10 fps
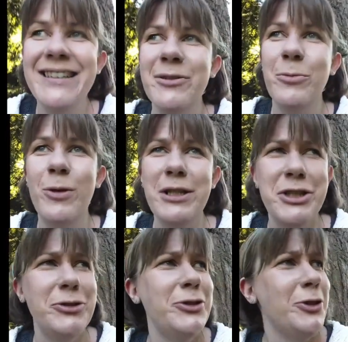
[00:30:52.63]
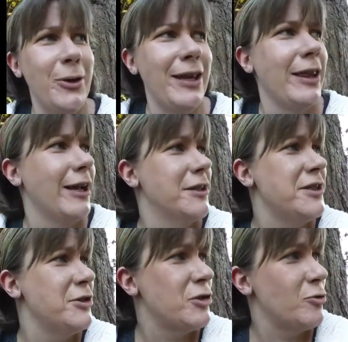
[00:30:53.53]
So what you're doing there?
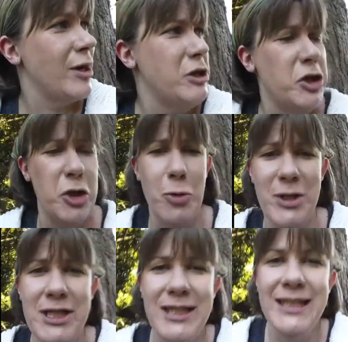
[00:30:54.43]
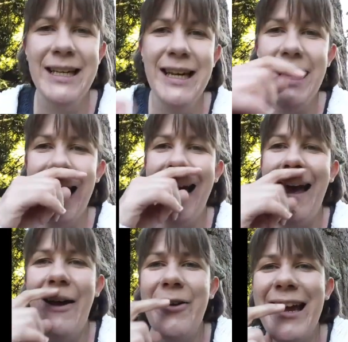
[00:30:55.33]
It's a strange human.
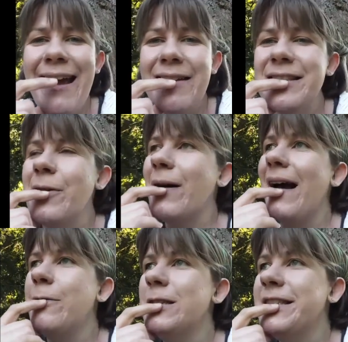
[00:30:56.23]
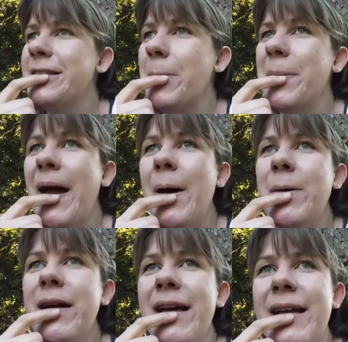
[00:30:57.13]
Okay, so I will stop
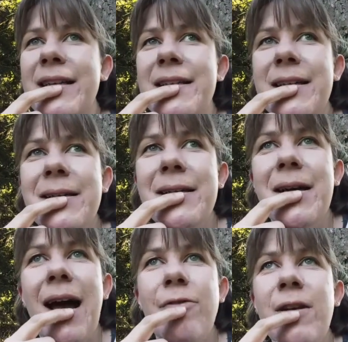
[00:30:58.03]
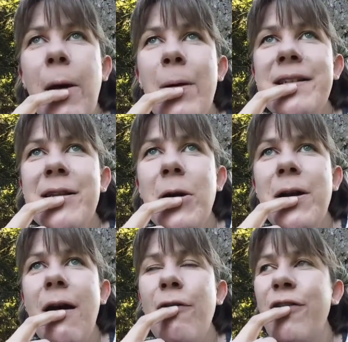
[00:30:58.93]
now, and half an hour is long
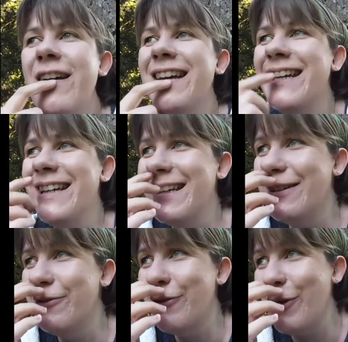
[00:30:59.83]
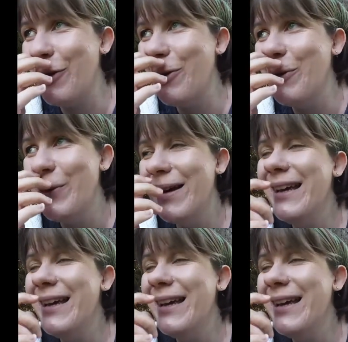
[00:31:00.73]
enough for you.